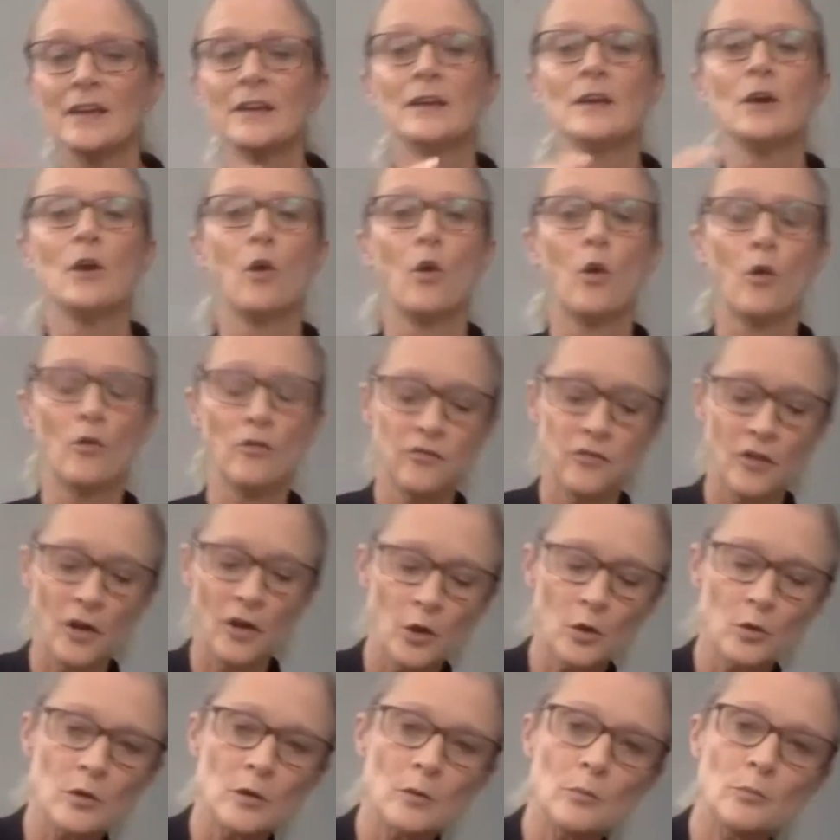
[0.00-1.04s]
or
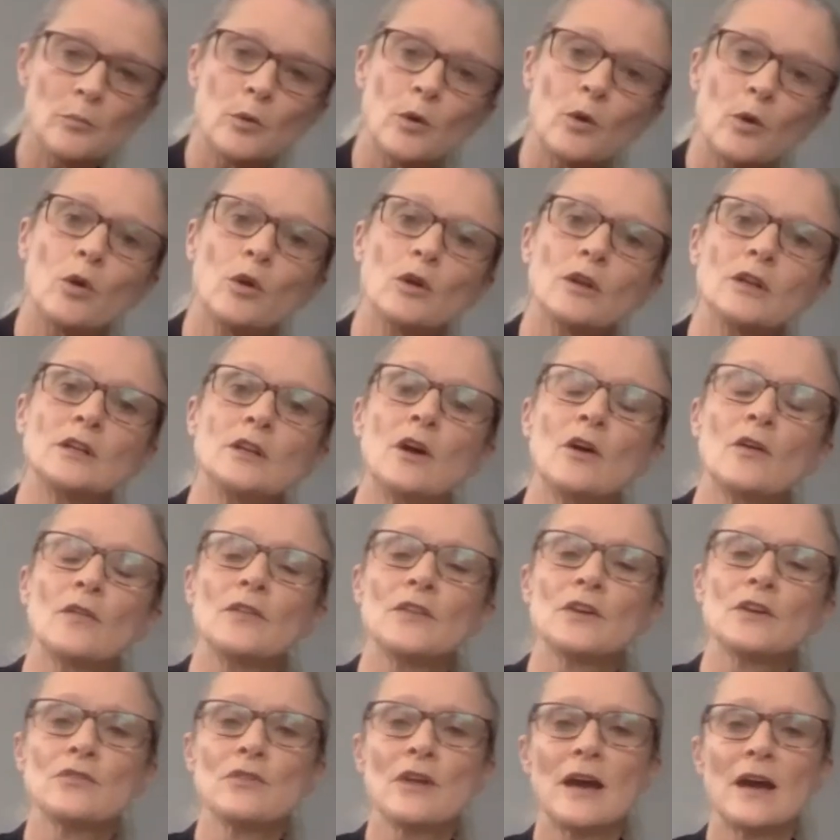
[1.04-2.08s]
follow a ball along
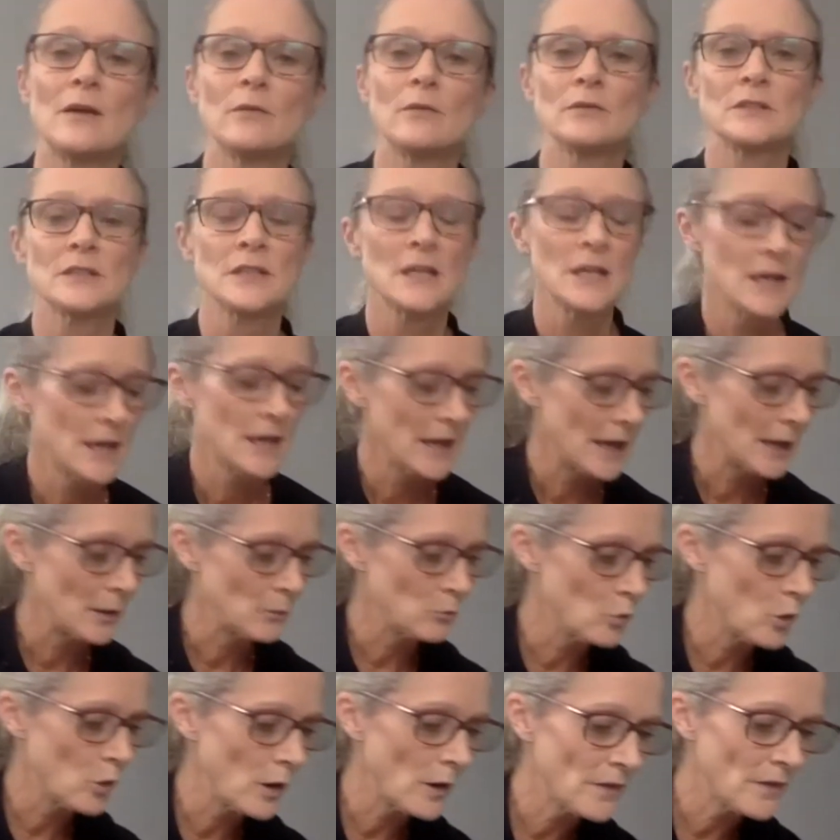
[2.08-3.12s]
the ground.
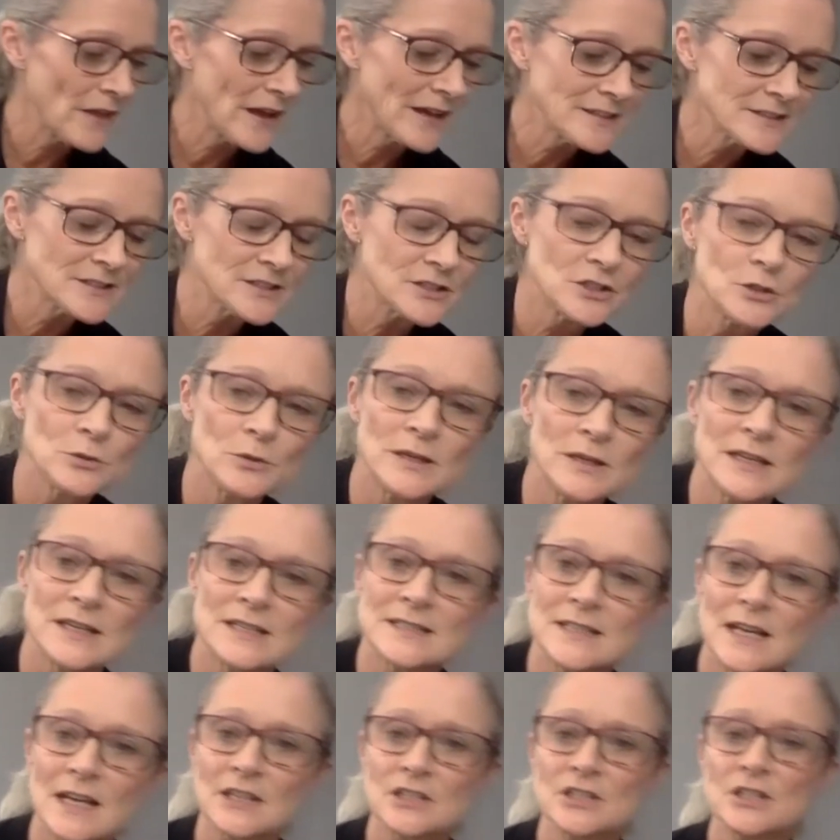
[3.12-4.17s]
And what that's doing
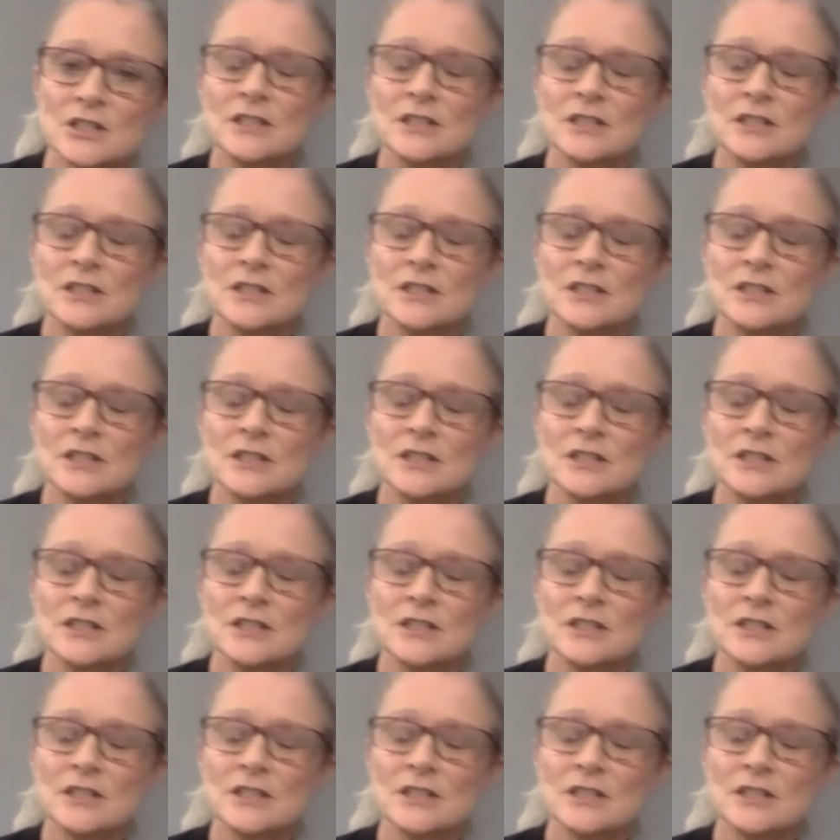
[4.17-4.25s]
is actually